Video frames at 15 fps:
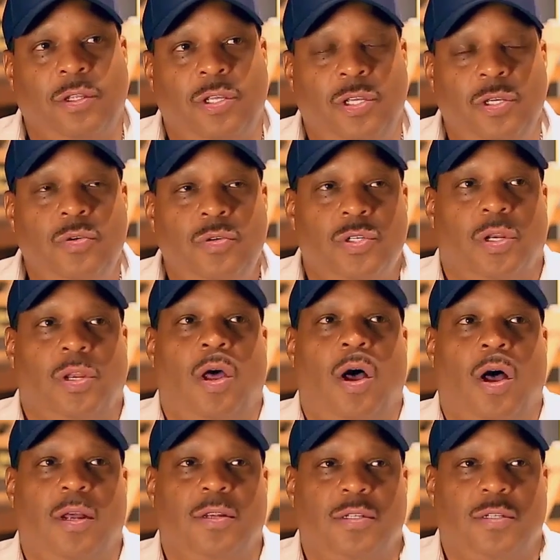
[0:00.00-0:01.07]
huge
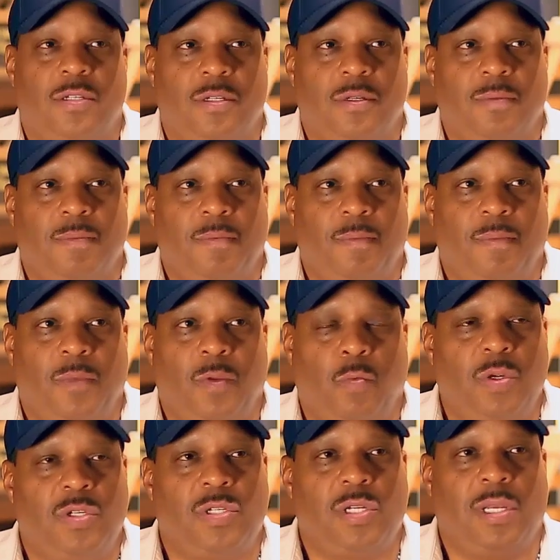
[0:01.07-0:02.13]
loss
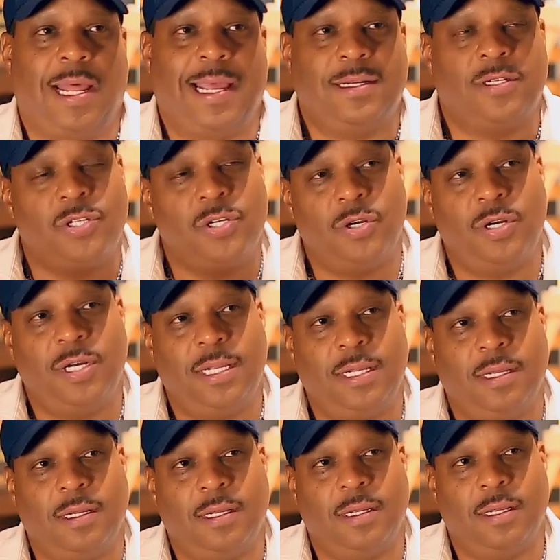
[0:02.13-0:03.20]
was like
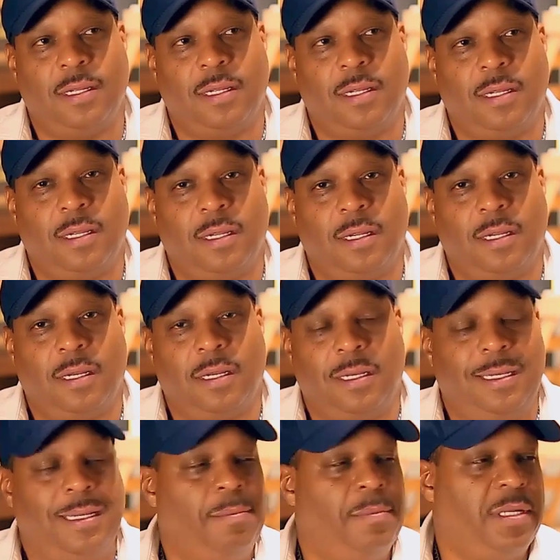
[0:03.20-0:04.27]
turning
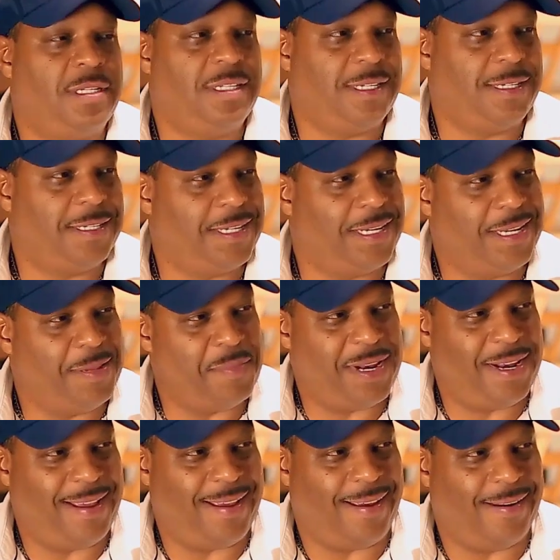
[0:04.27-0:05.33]
lemons into
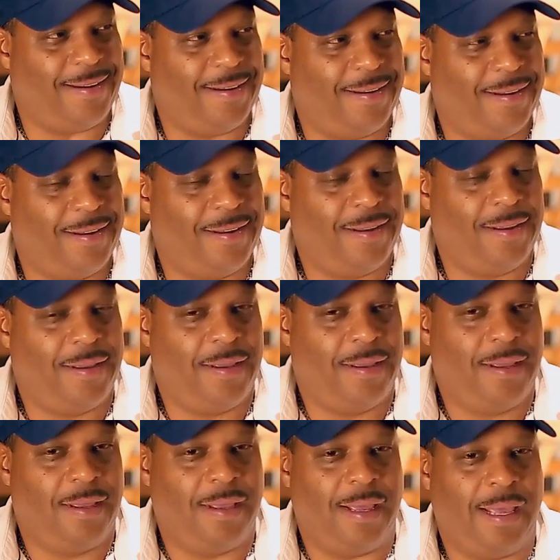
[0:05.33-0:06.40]
lemonade.
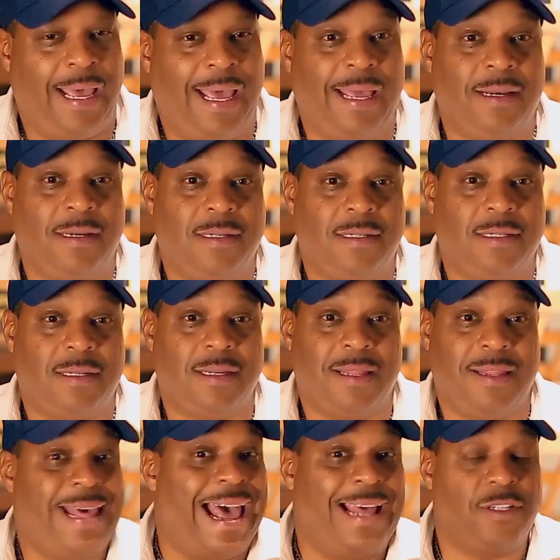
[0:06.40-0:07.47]
And
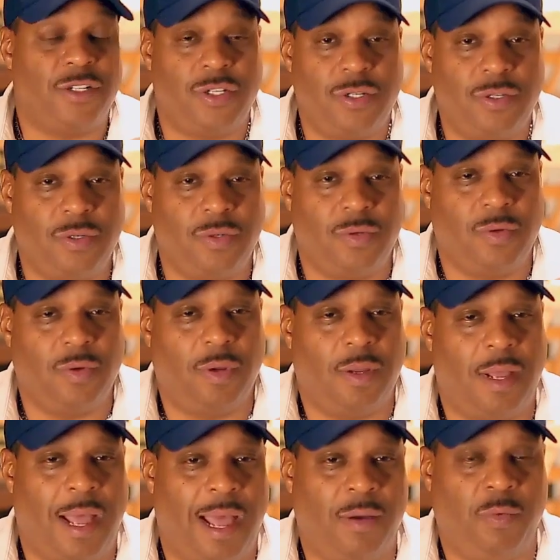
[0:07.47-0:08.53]
that too,
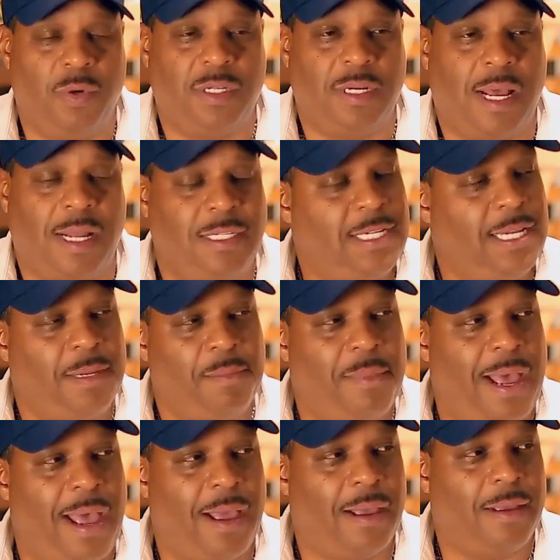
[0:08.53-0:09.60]
I would not take
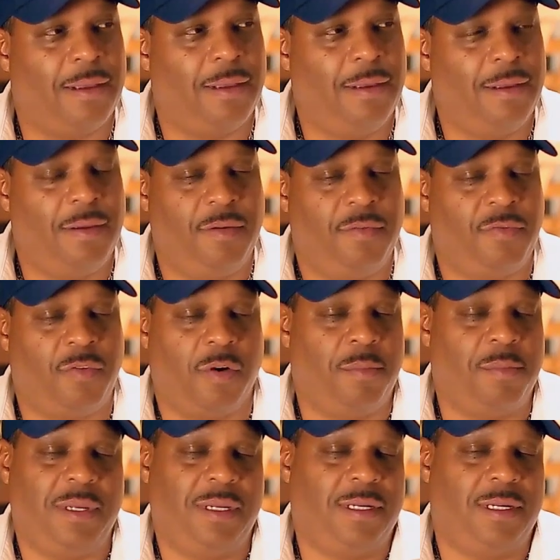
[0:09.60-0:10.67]
back for a
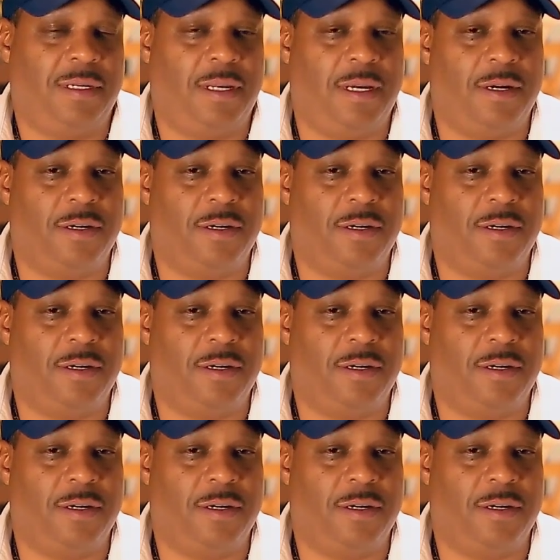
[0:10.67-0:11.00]
million